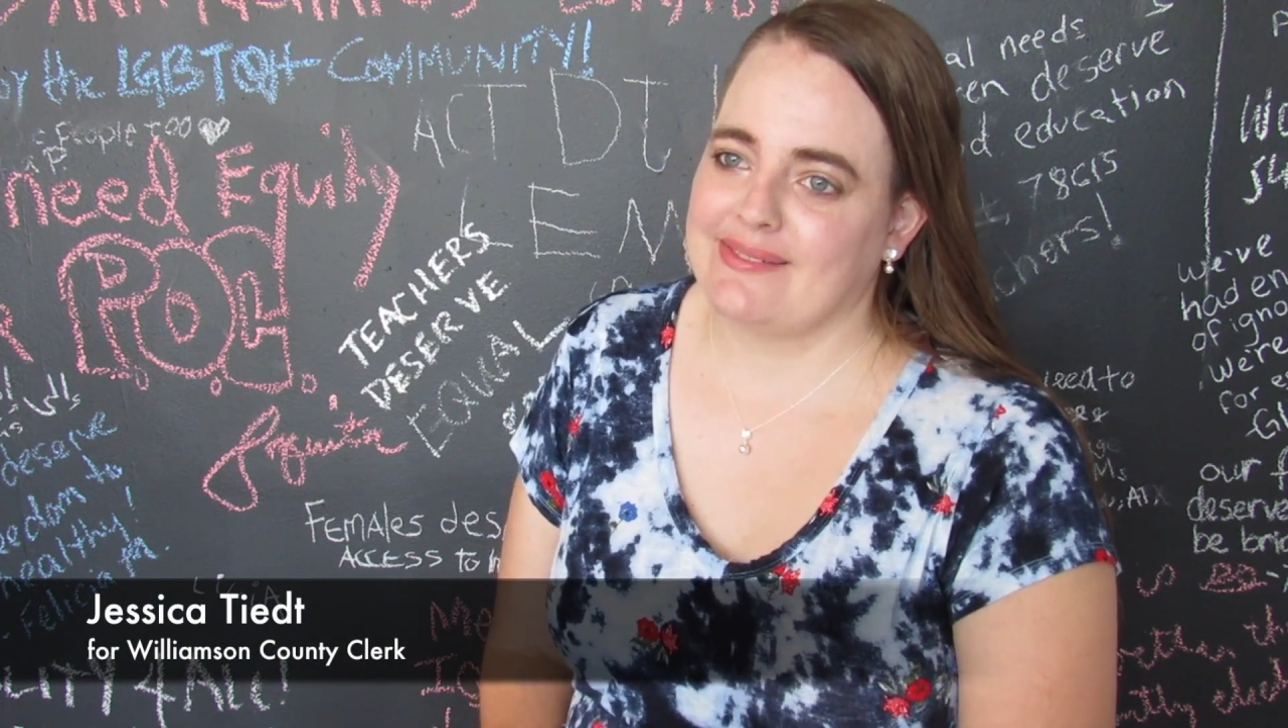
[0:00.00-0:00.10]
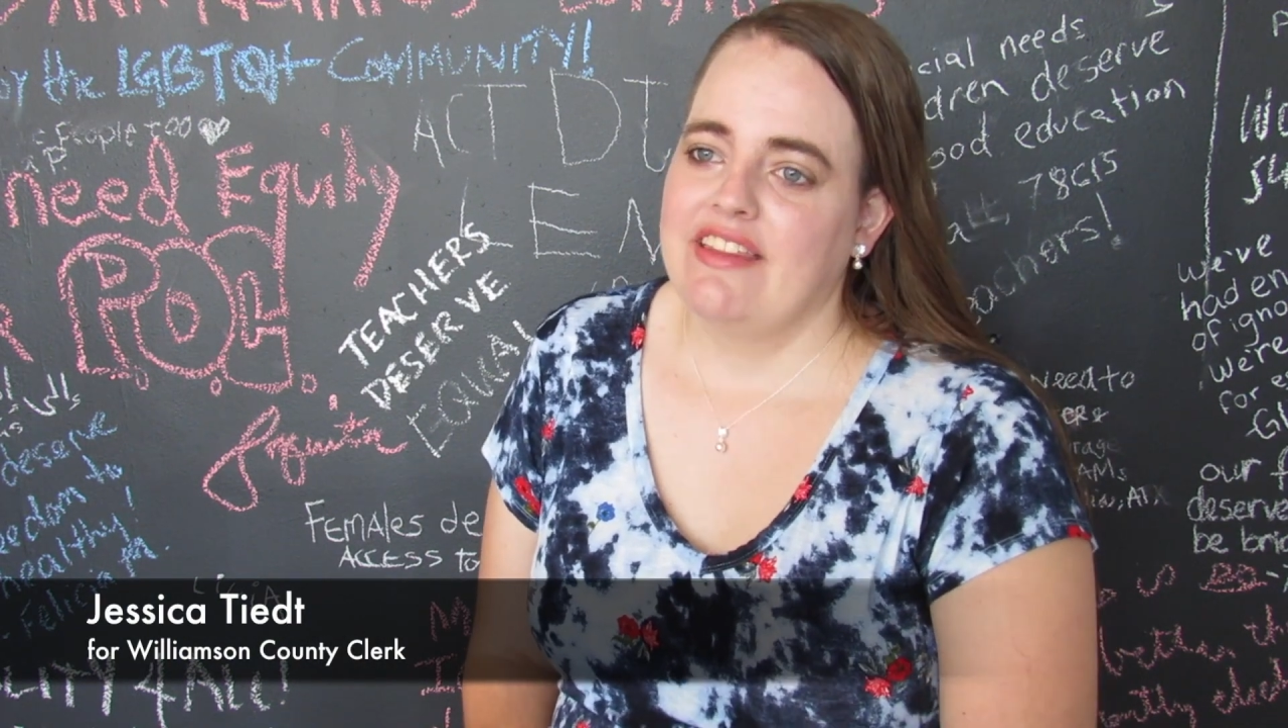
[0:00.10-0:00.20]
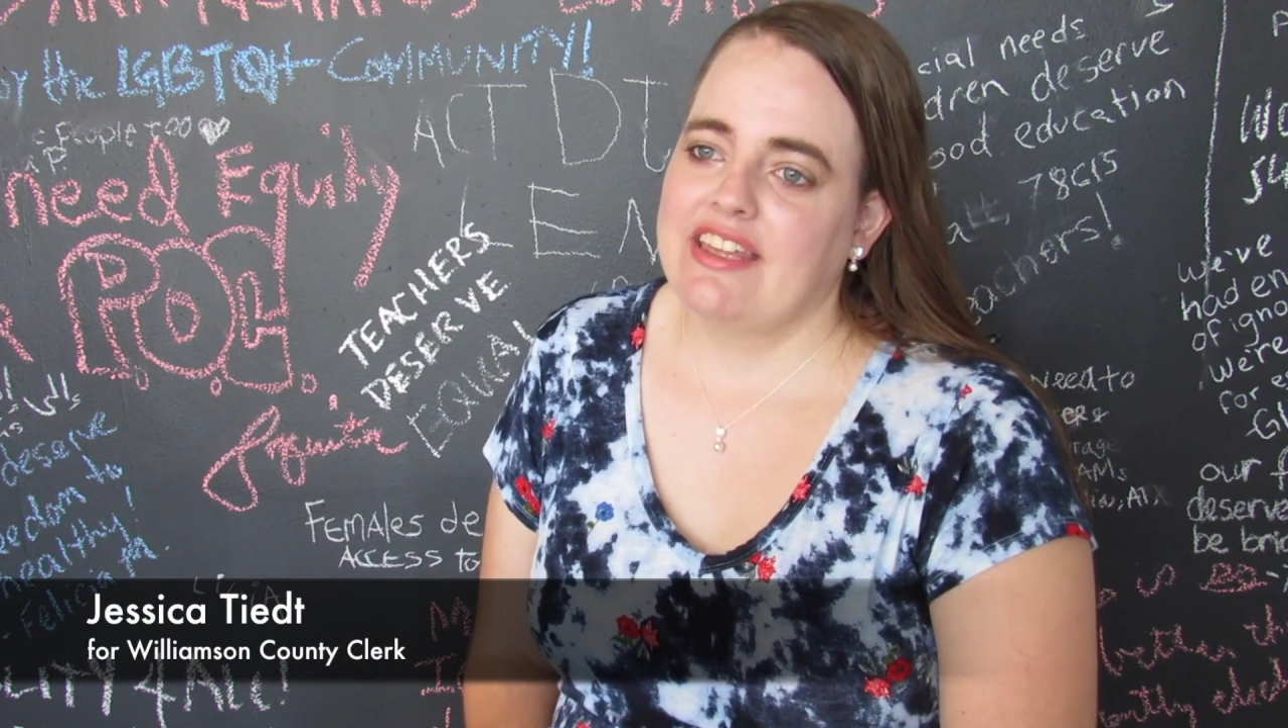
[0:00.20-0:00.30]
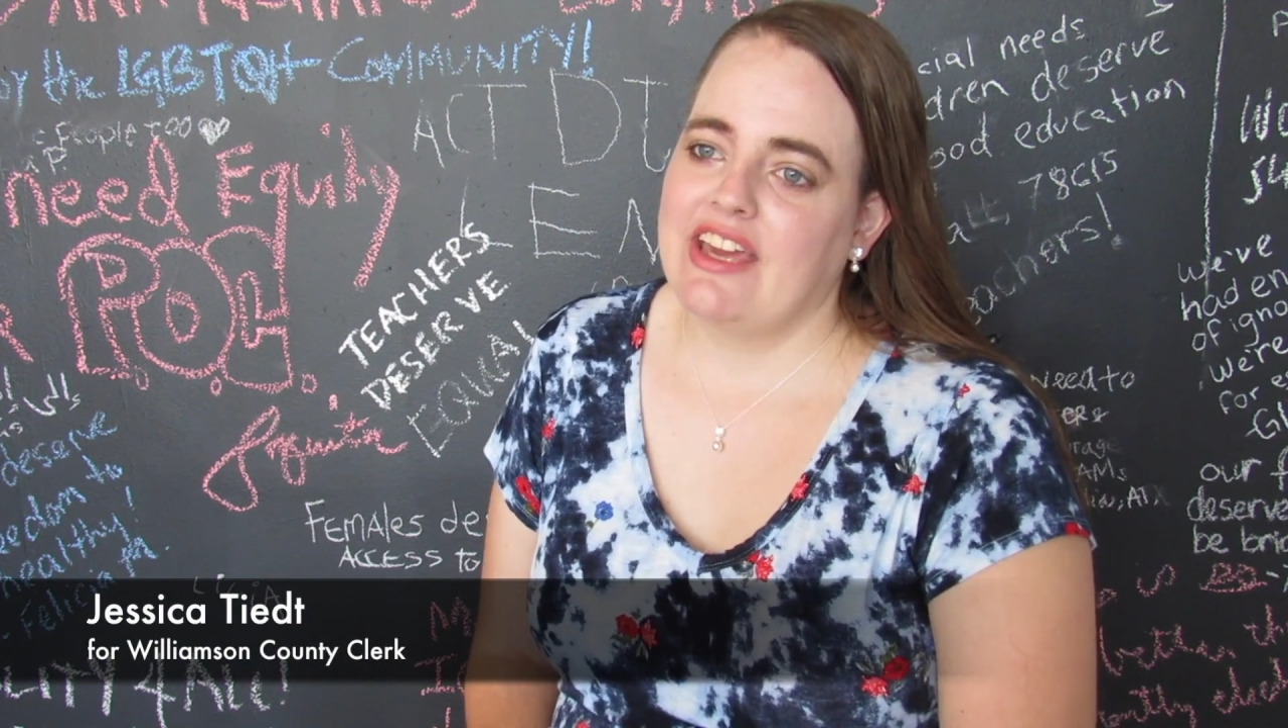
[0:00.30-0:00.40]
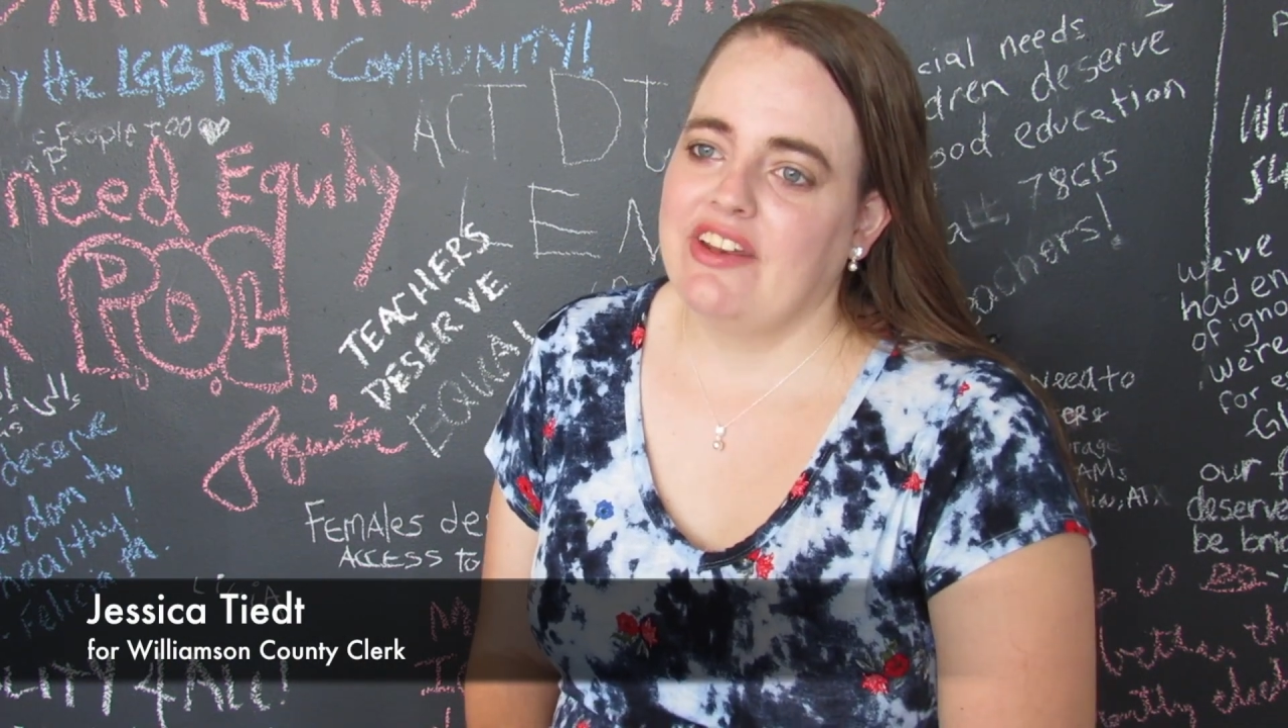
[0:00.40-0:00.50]

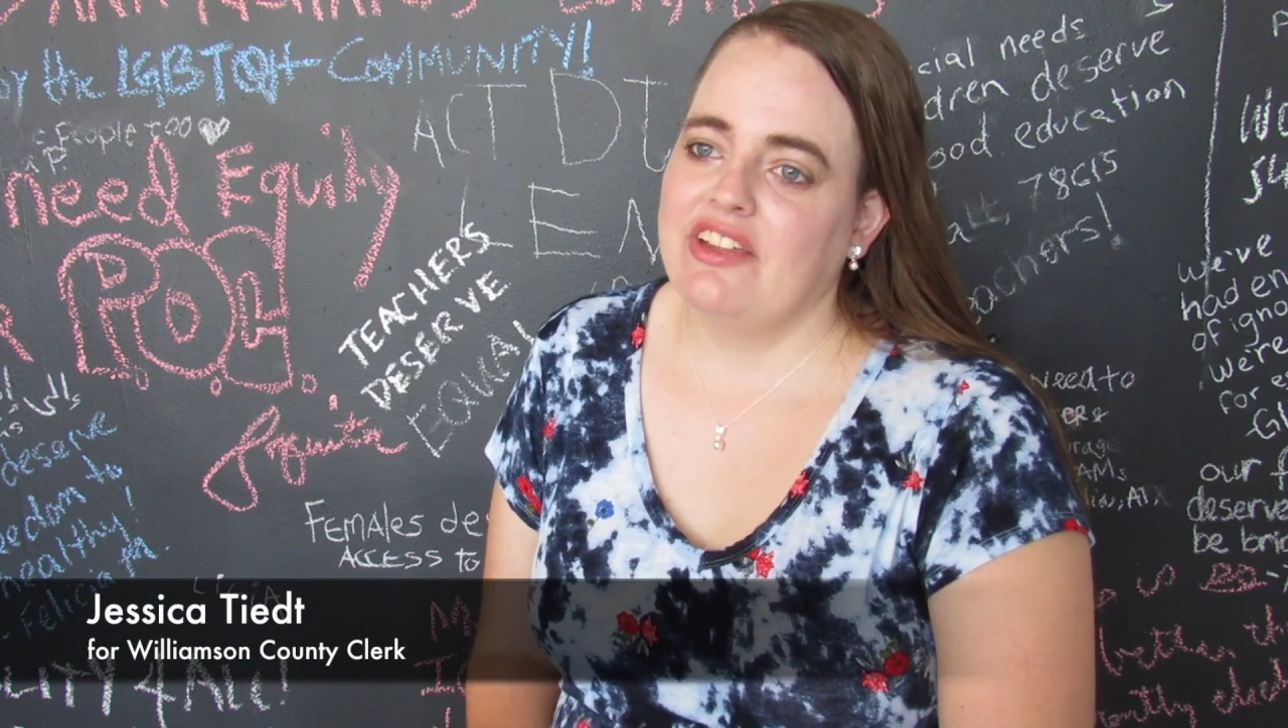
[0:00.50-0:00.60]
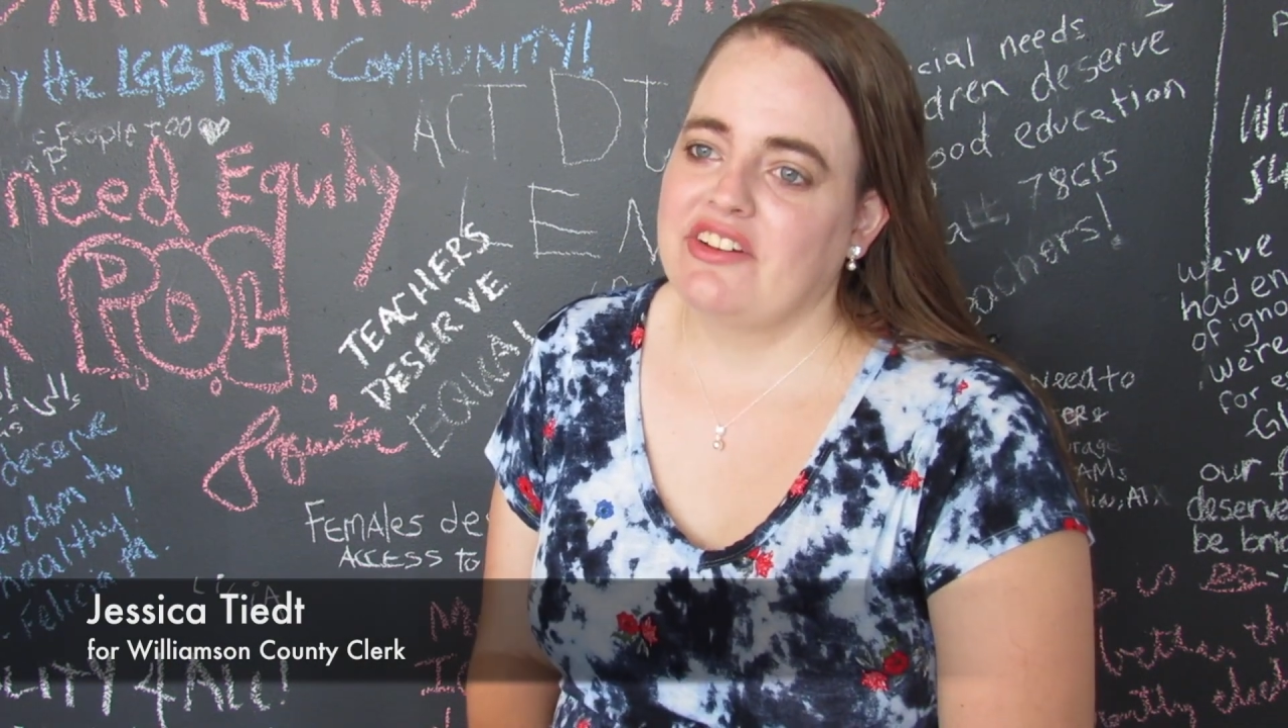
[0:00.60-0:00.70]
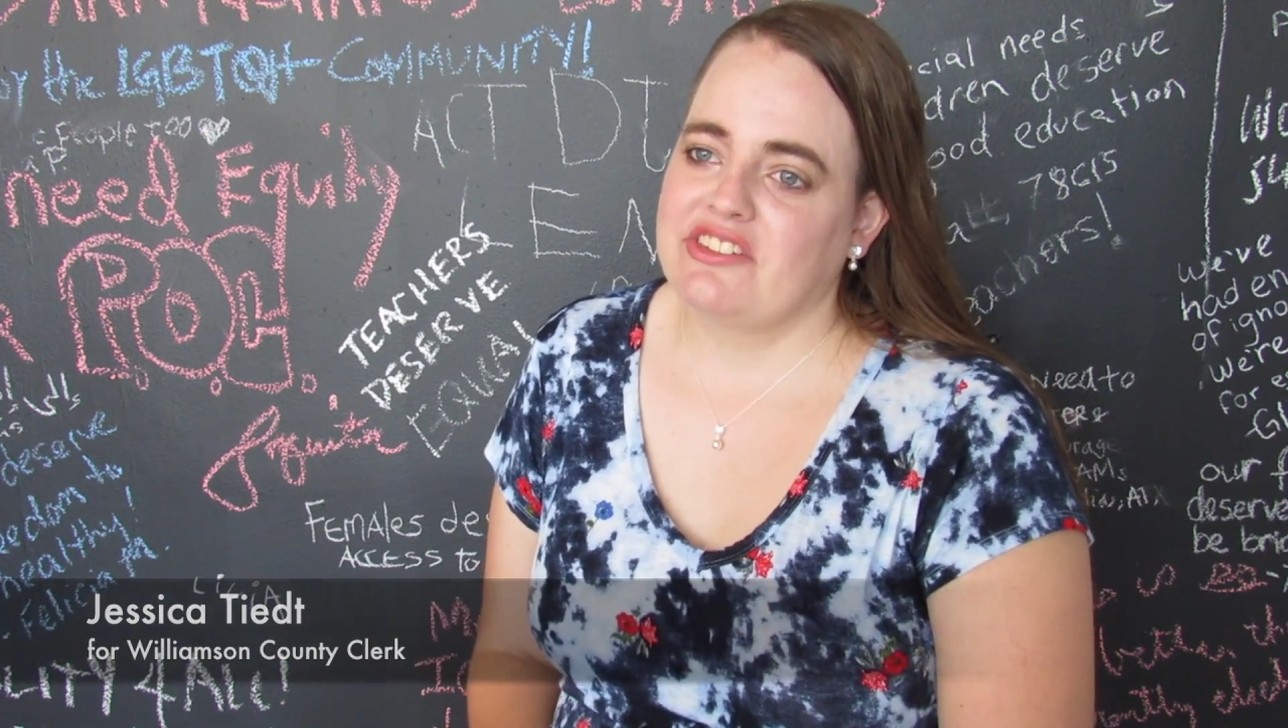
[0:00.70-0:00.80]
The County Clerk's